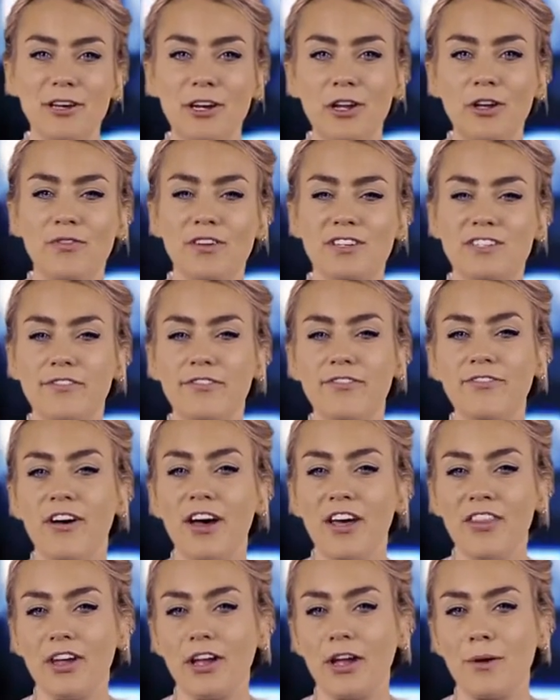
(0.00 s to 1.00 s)
maneuver to
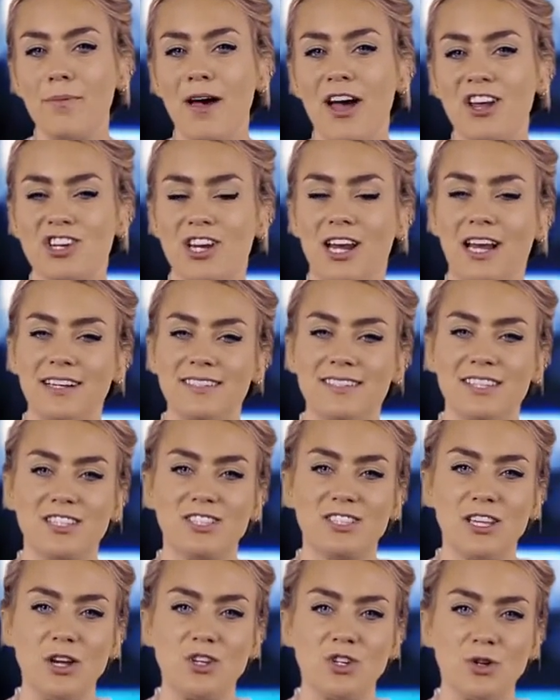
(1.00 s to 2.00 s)
further commercialise the
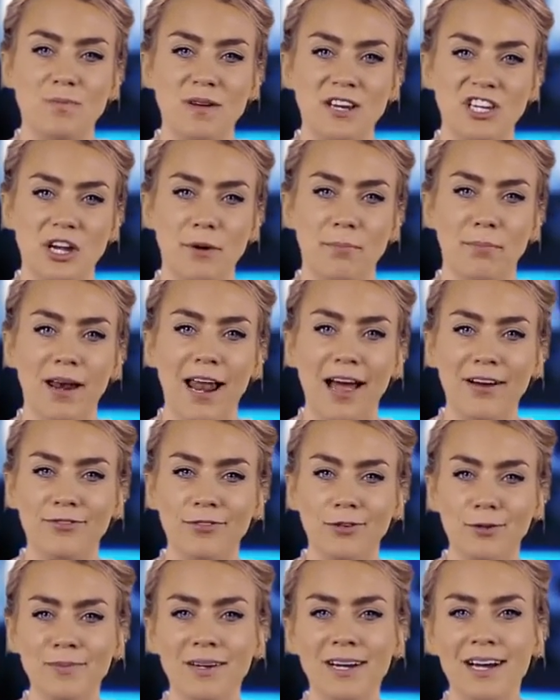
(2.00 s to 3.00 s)
social media
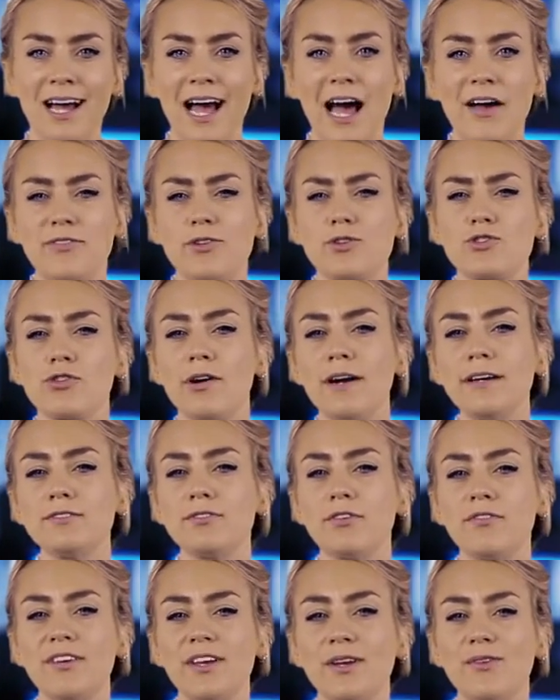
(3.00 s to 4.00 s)
platform after
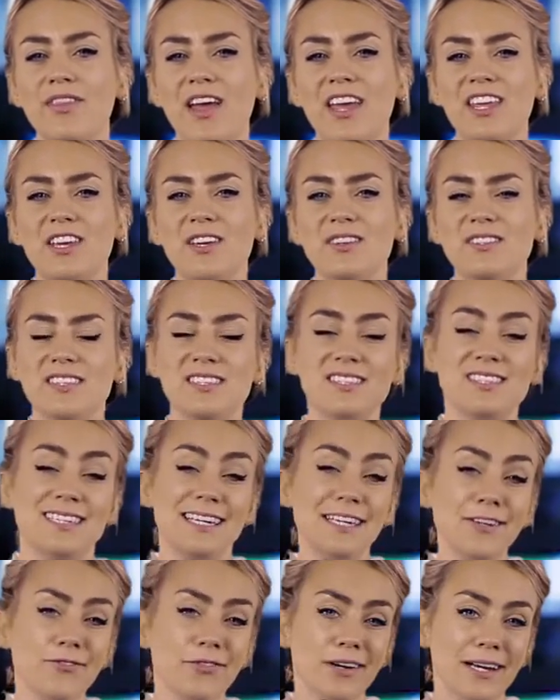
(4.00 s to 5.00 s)
trials revealed their users
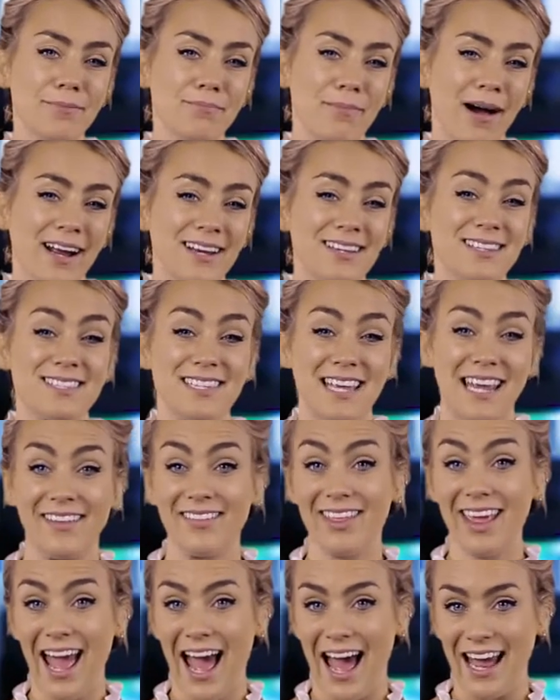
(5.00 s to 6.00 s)
didn't really mind seeing the